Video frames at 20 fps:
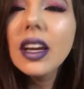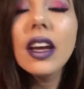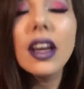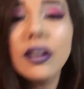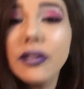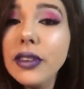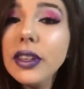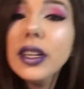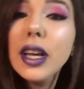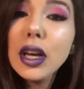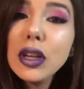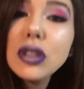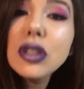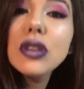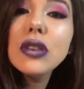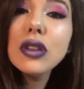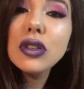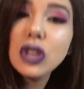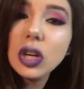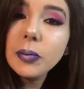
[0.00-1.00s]
If he tells
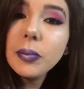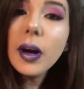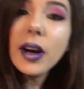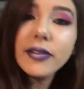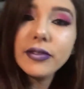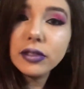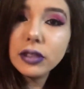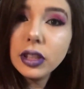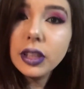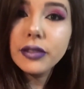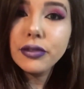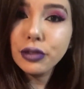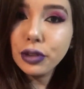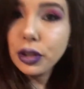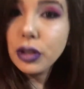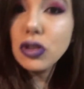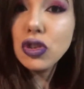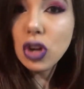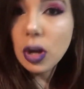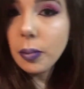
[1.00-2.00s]
you to jump off a cliff, are you
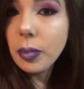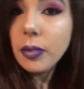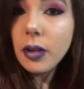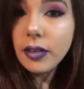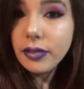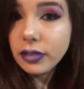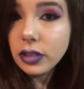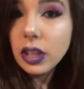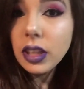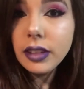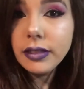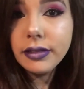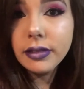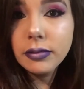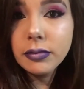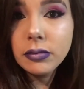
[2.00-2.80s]
gonna drop him off a cliff?